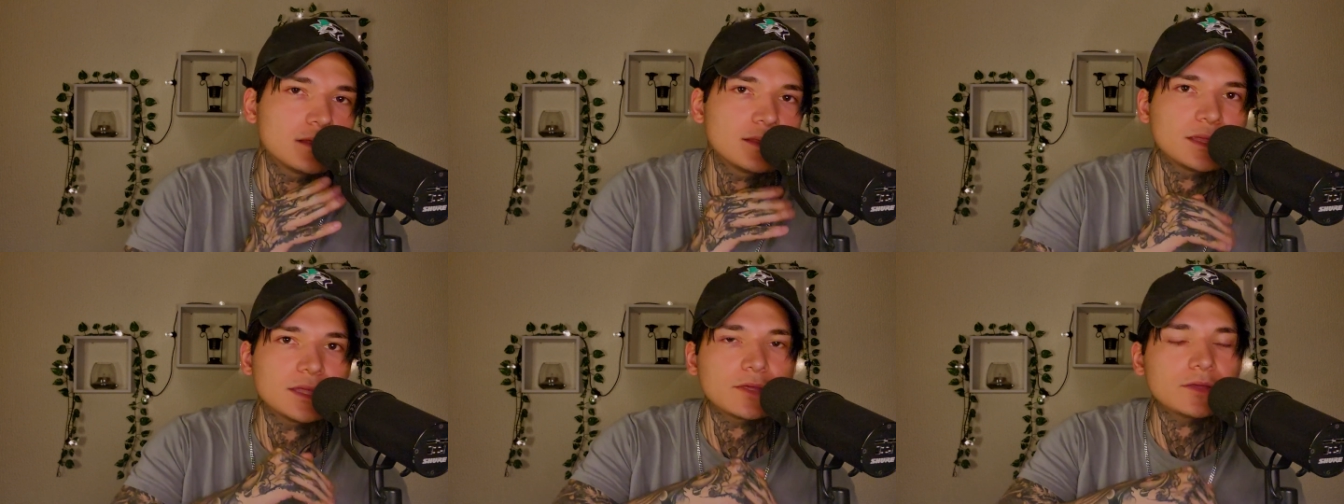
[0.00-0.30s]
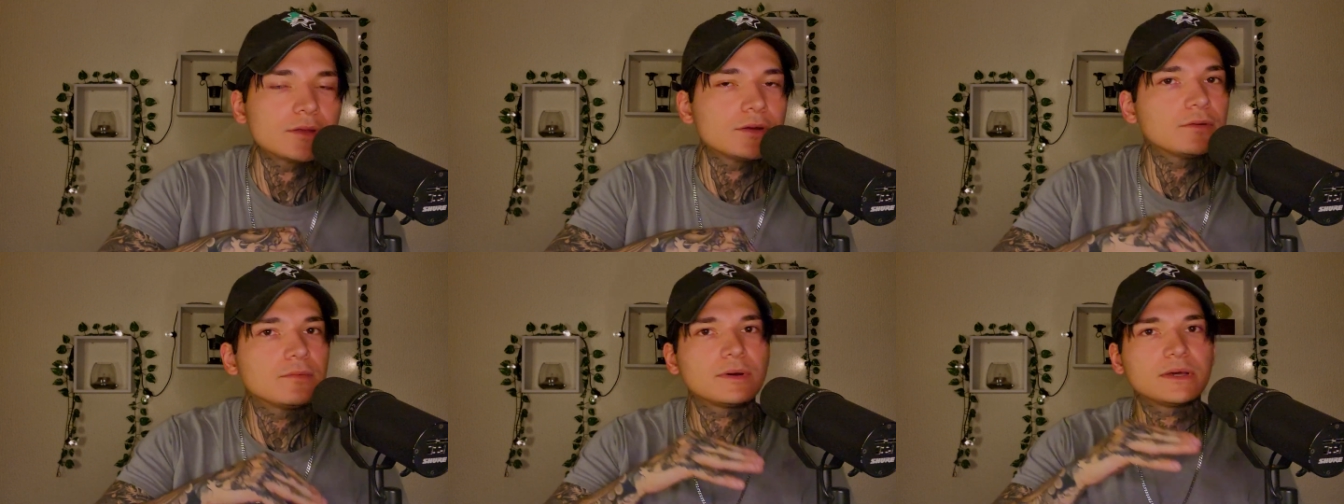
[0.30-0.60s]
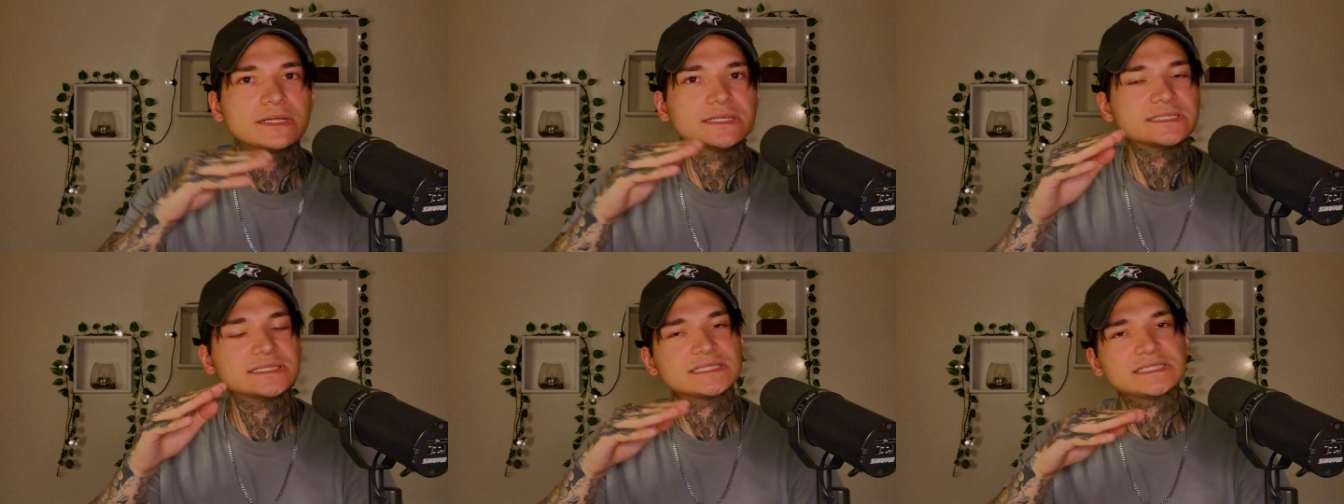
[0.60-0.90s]
you don't
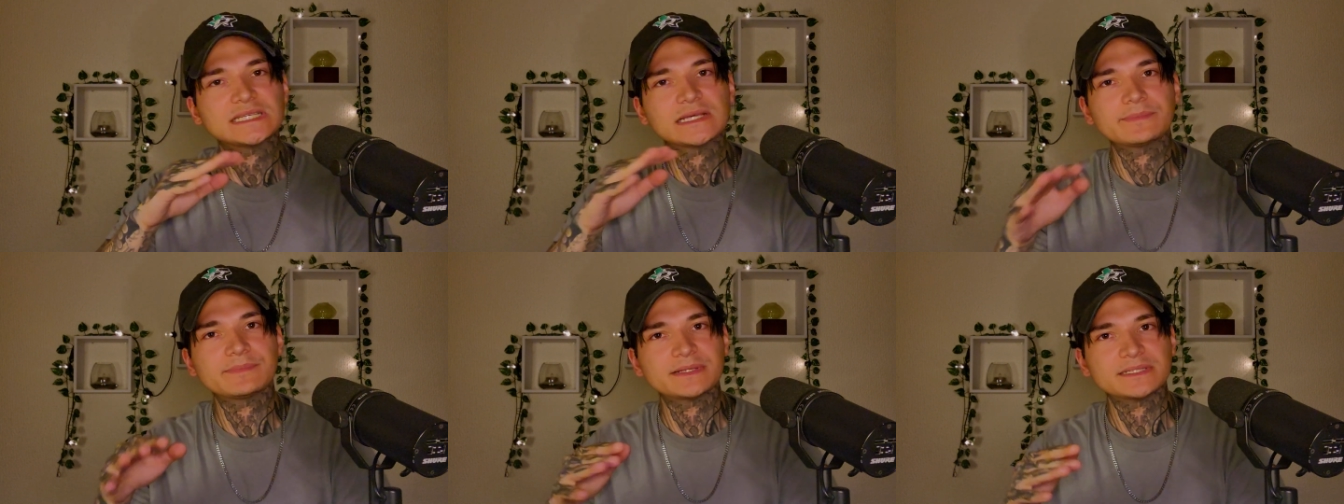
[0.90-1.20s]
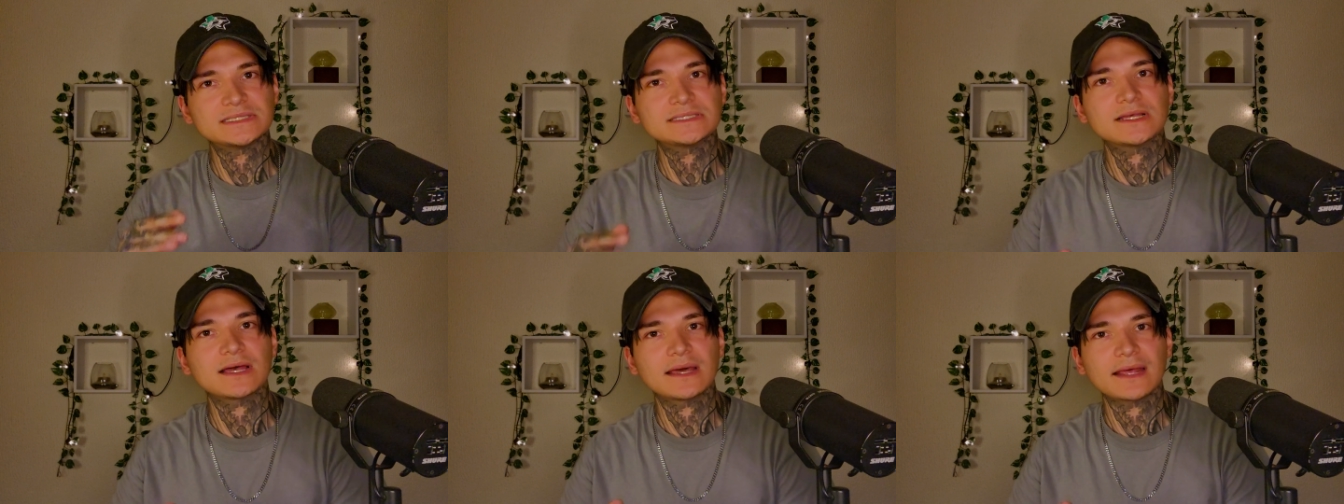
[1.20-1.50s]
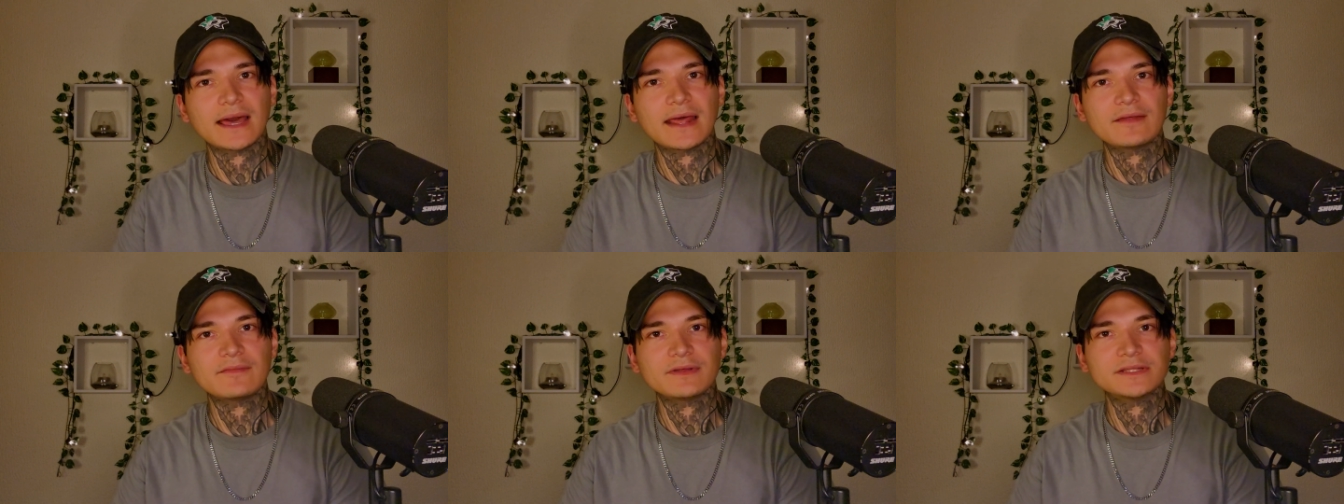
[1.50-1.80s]
want to slip and slide
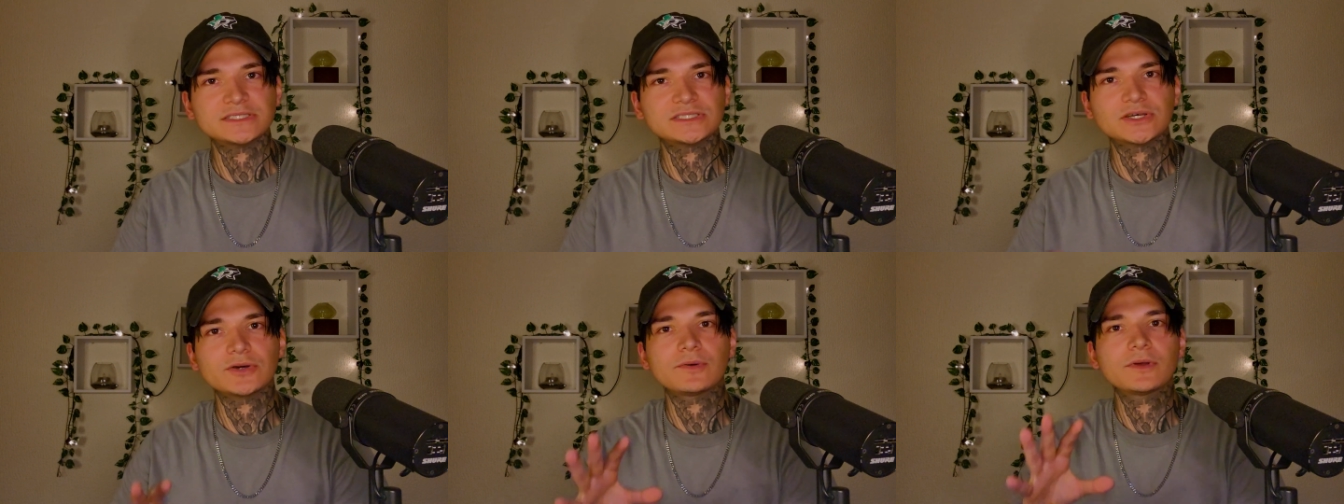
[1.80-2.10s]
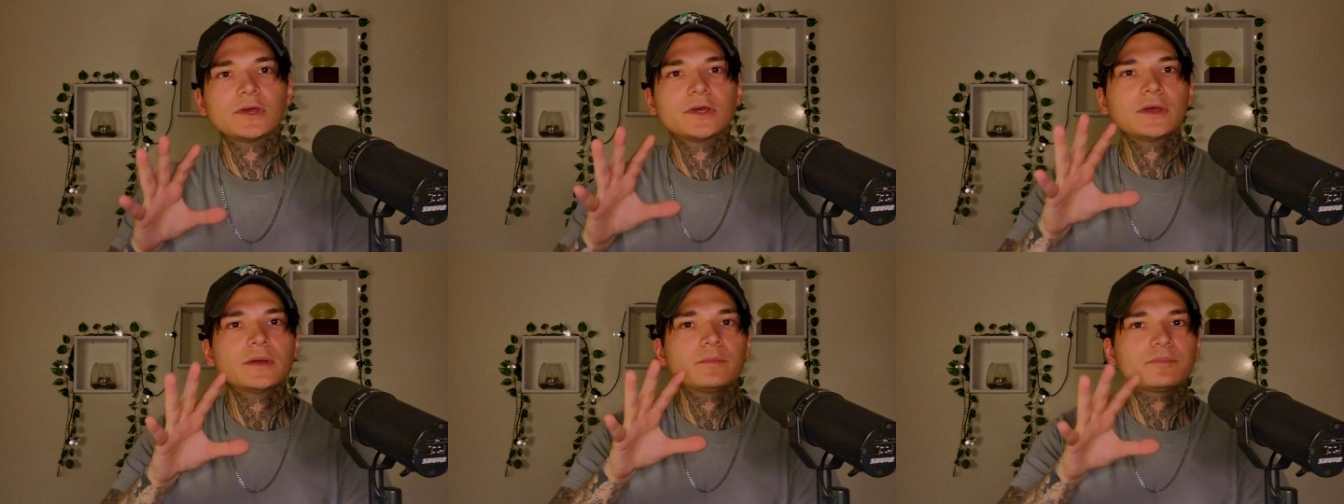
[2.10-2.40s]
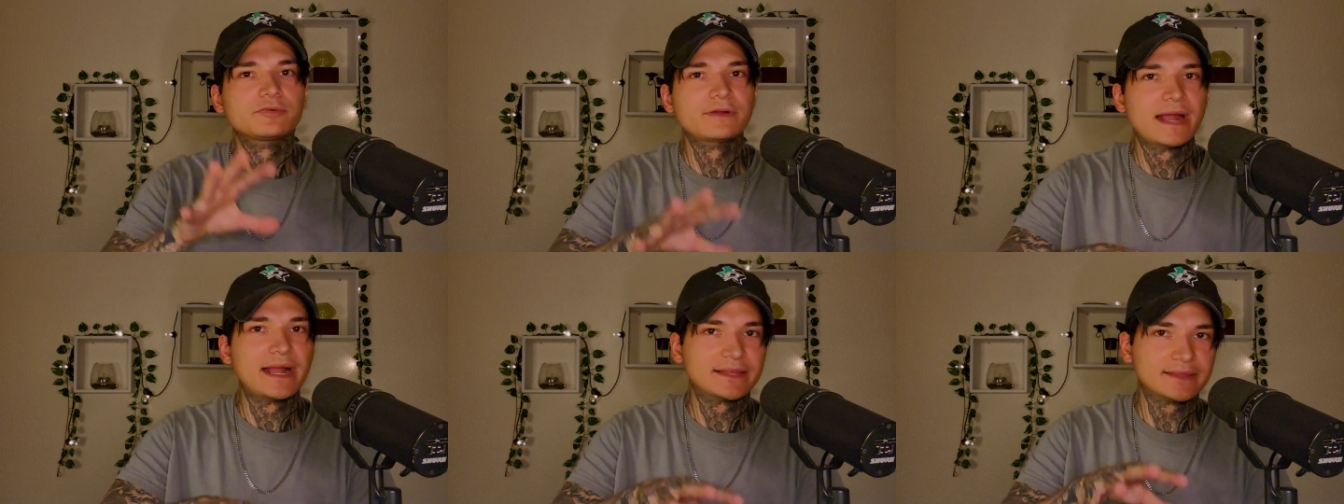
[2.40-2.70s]
out of it. So
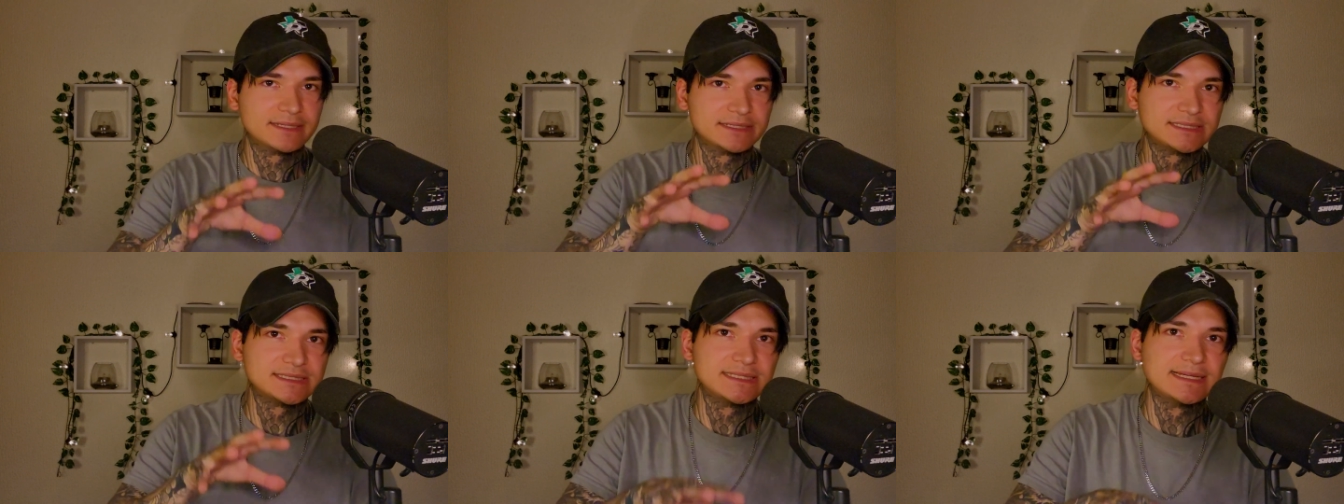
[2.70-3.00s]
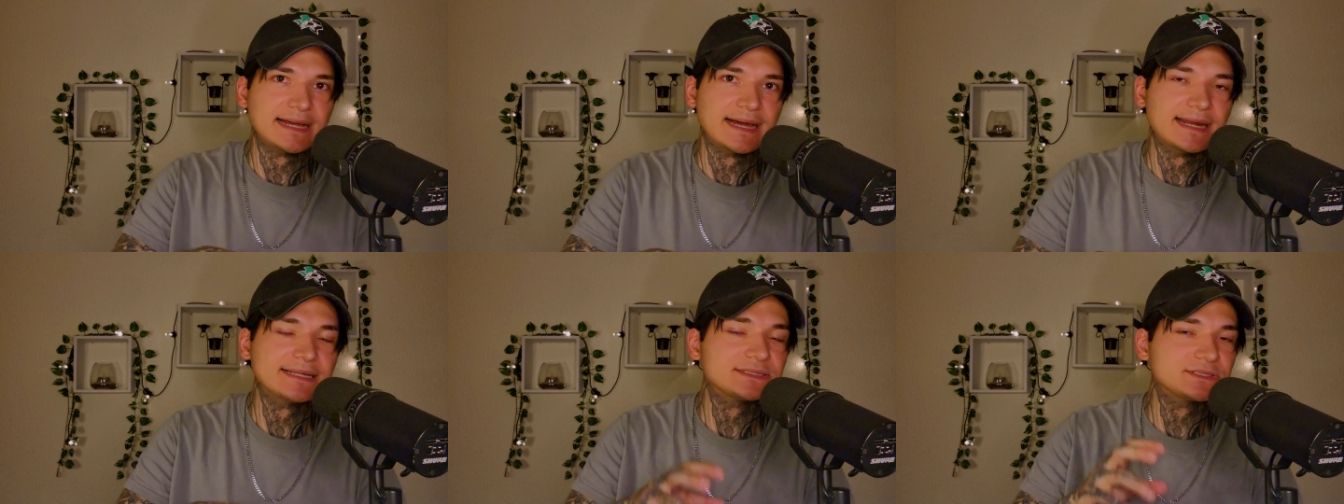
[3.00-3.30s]
practice that.